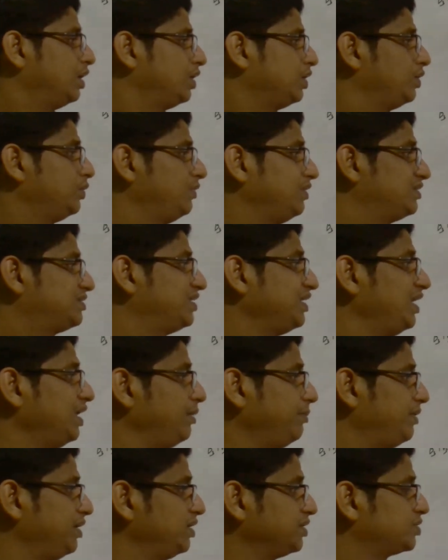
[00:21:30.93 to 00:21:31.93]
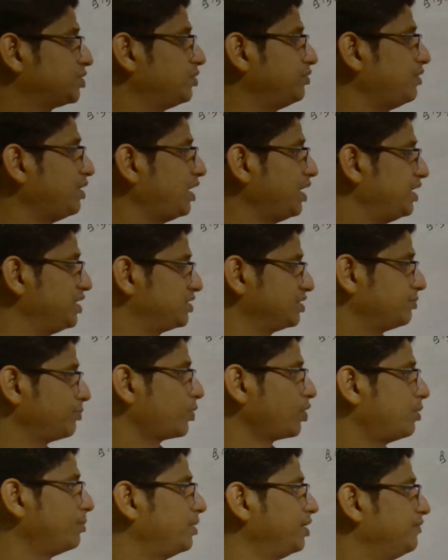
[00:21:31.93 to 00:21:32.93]
you will see elimination of hydrogen
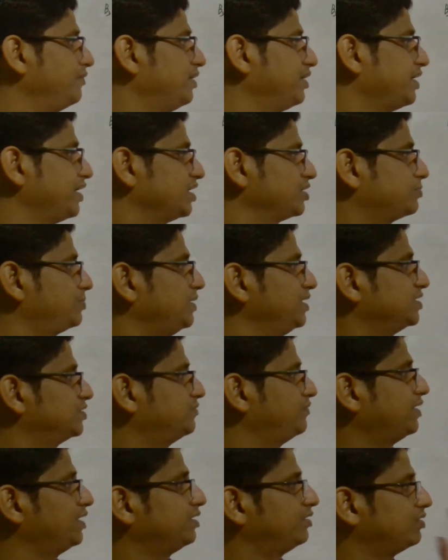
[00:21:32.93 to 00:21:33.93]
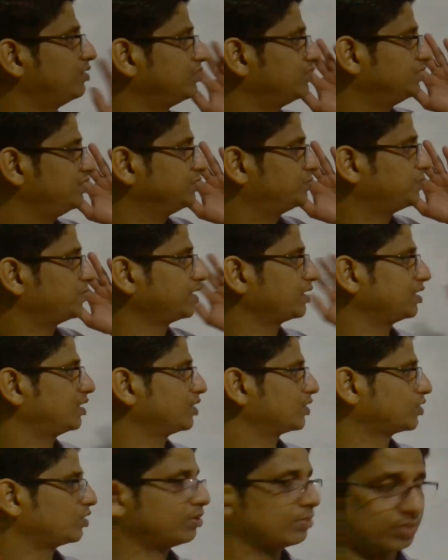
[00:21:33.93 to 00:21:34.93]
bromide will take place when now this
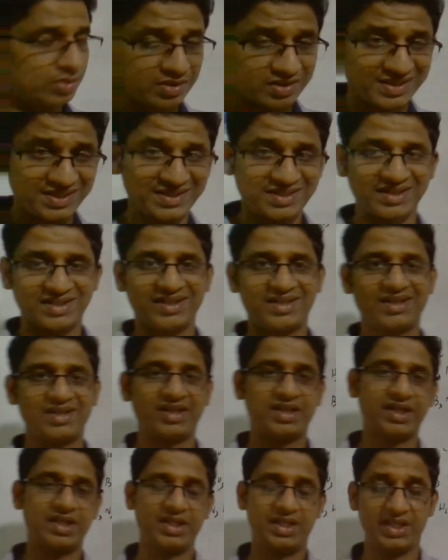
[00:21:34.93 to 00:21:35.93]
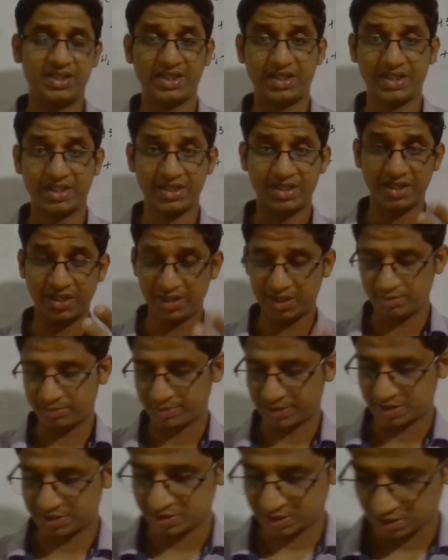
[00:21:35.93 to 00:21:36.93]
particular compound heated at high
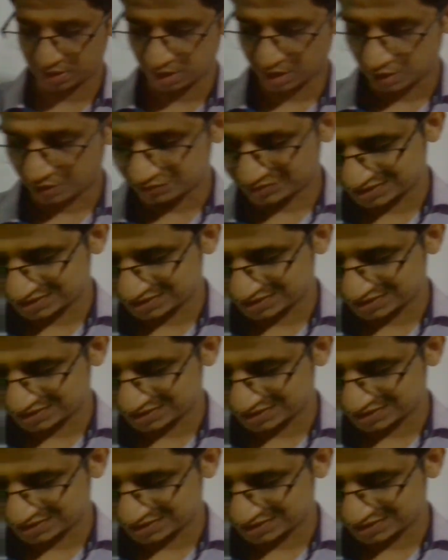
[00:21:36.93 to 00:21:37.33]
temperature around